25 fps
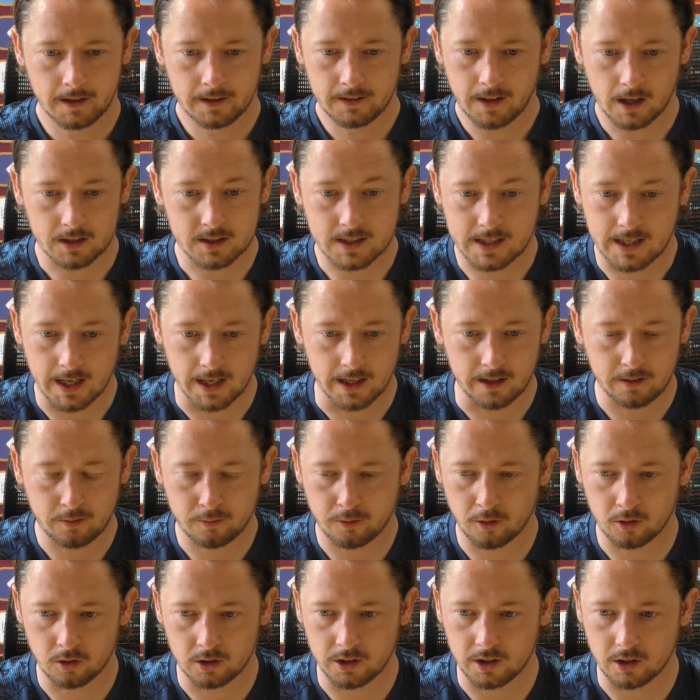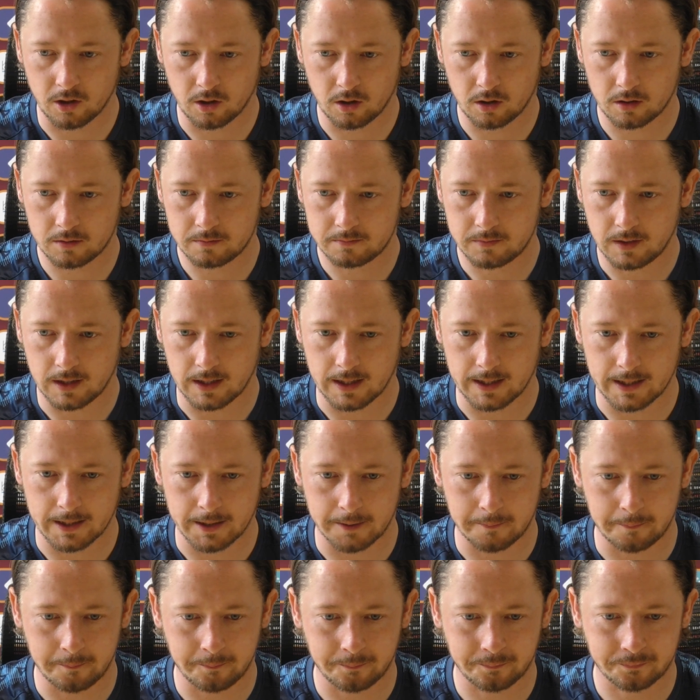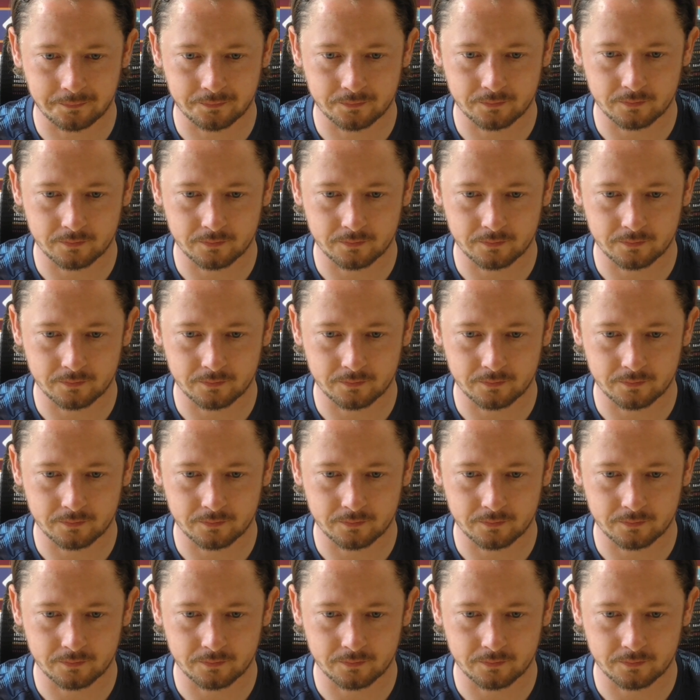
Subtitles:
That's key for, you know,